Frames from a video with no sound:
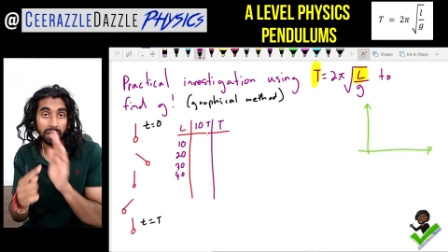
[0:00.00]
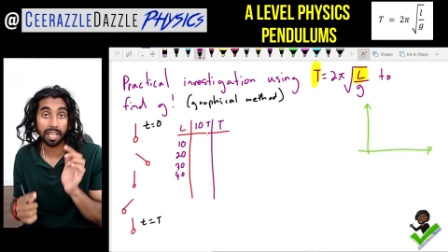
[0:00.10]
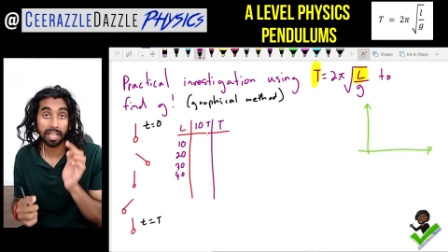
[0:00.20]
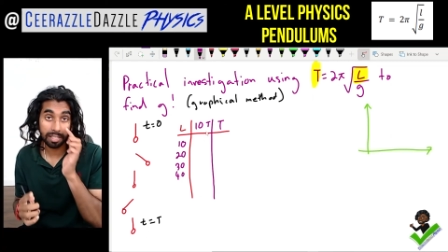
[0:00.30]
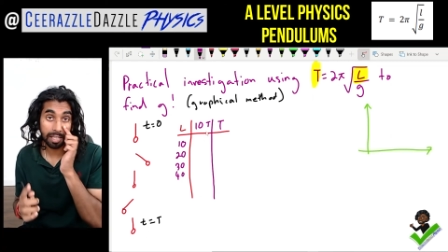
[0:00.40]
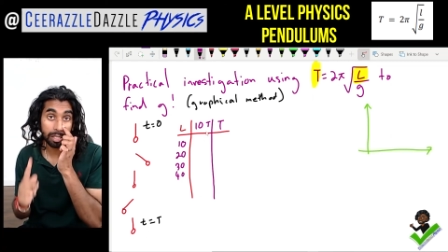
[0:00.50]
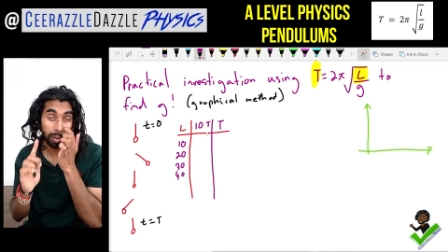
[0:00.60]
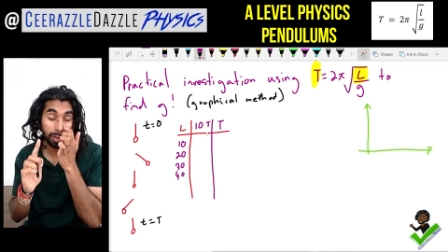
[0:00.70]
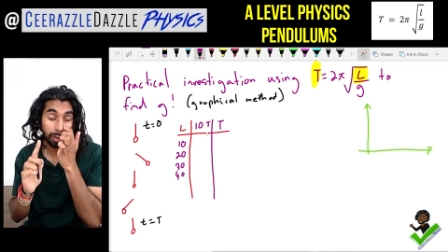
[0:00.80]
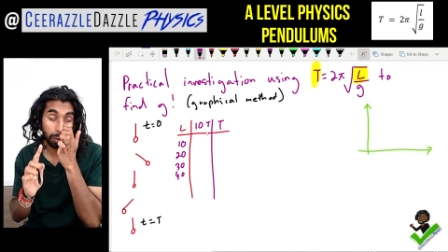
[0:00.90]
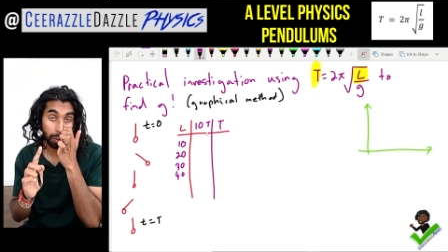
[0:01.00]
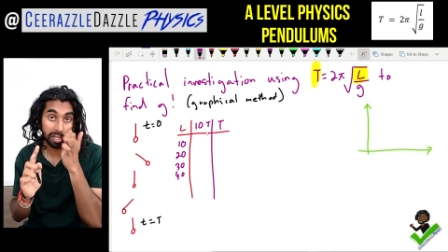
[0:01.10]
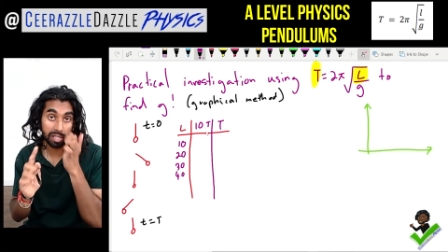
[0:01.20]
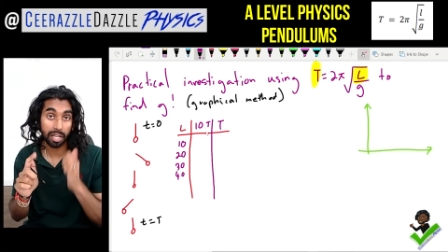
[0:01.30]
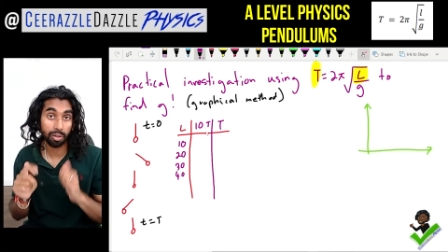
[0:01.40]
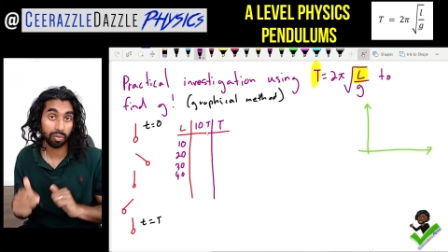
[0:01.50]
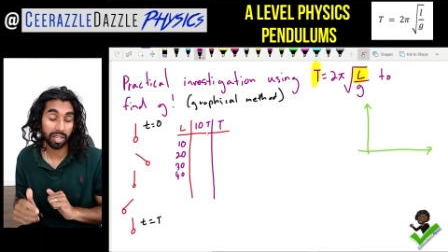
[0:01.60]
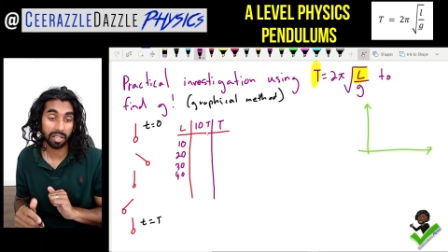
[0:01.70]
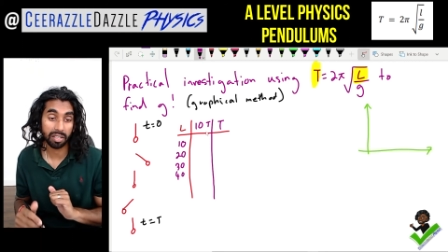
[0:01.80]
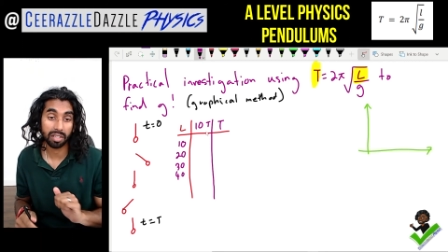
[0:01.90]
Yes, that's when you always take your
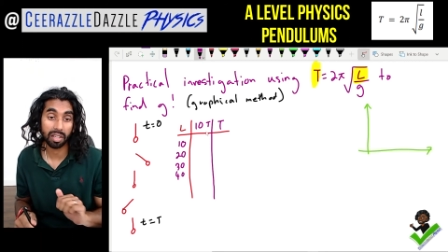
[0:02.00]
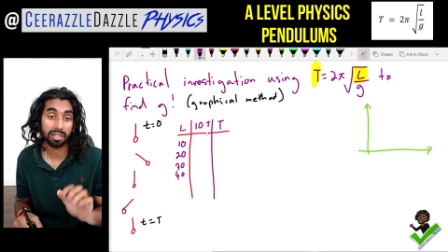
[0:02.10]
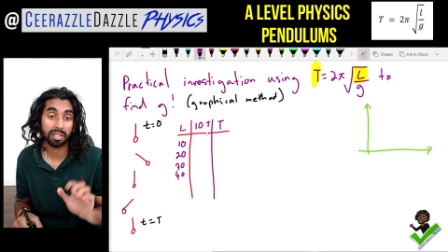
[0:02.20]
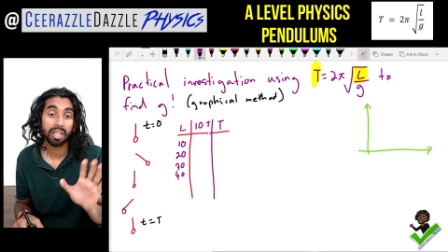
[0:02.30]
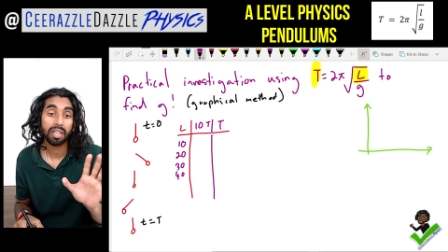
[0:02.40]
readings, guys.